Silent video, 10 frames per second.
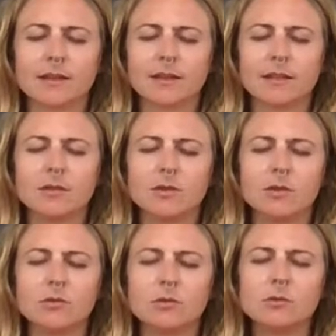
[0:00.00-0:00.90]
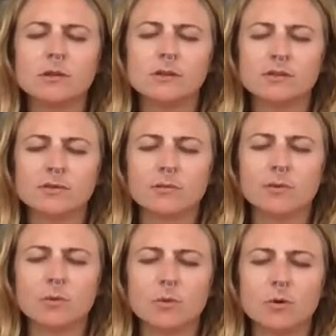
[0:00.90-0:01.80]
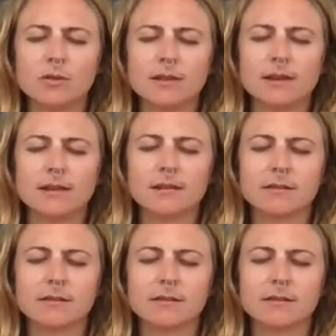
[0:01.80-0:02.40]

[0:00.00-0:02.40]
and the coolness from the water